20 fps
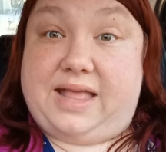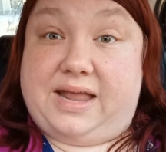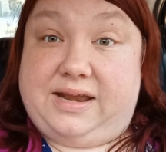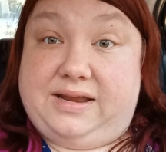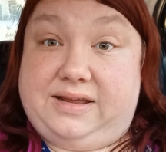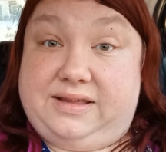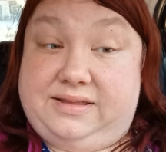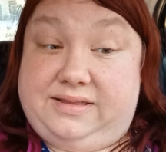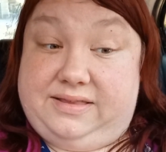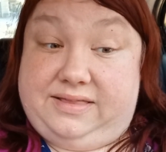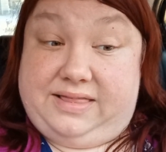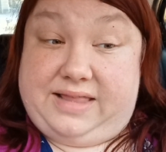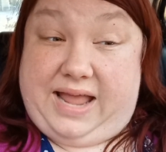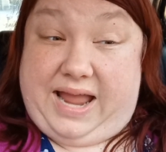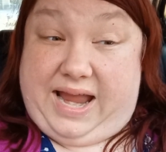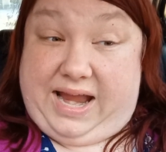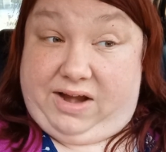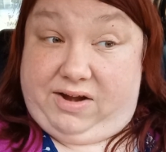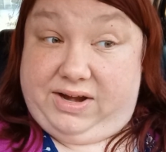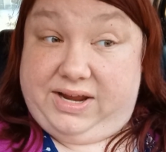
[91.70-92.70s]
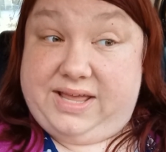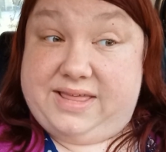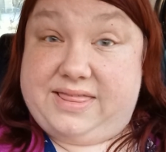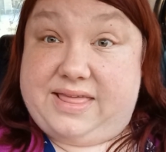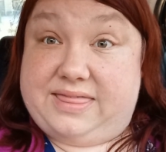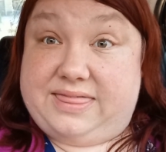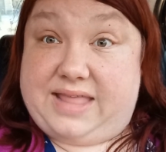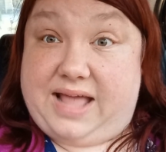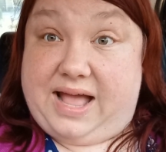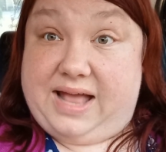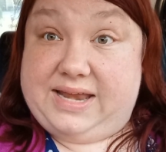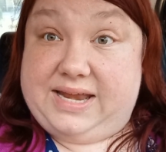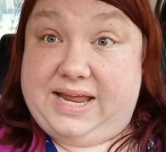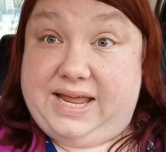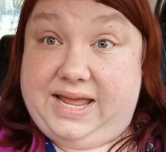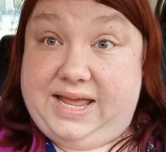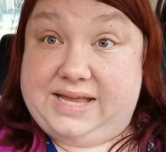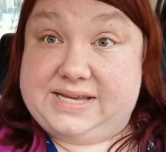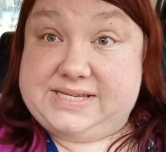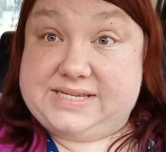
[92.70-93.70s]
That in the area that that
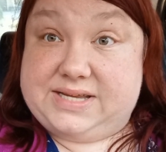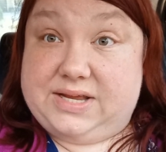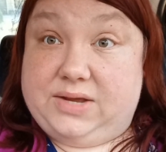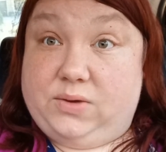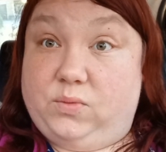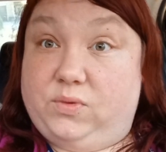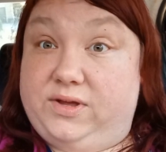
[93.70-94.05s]
hit